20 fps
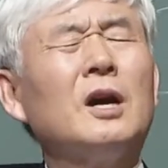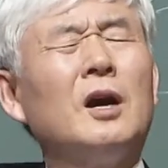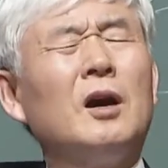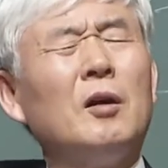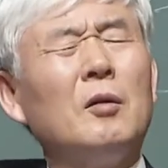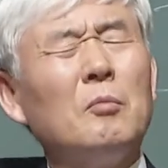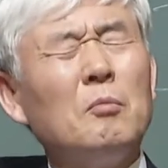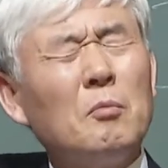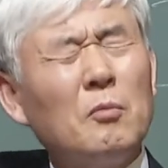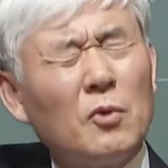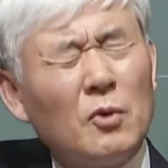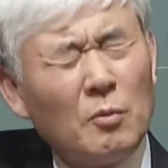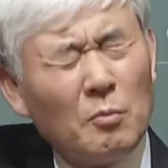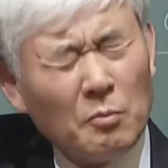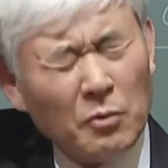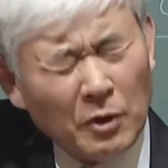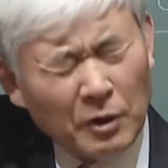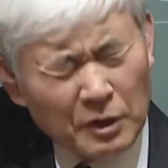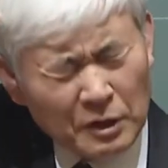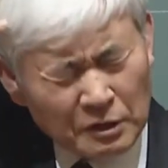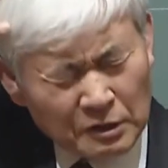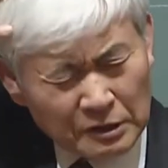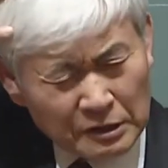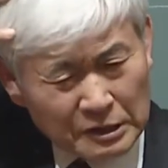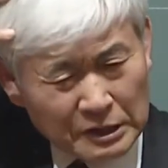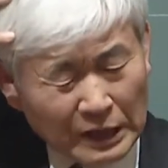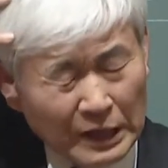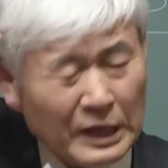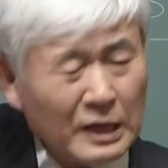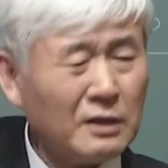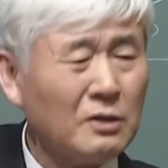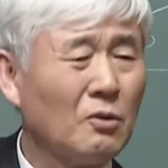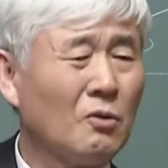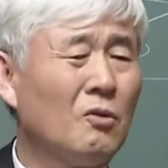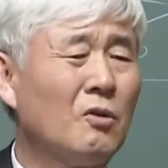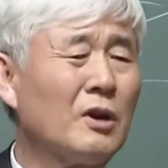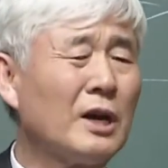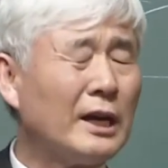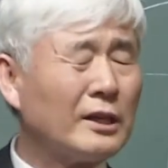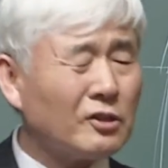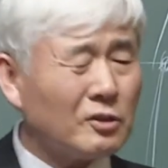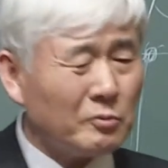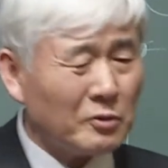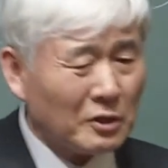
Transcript: only do you need a cool head,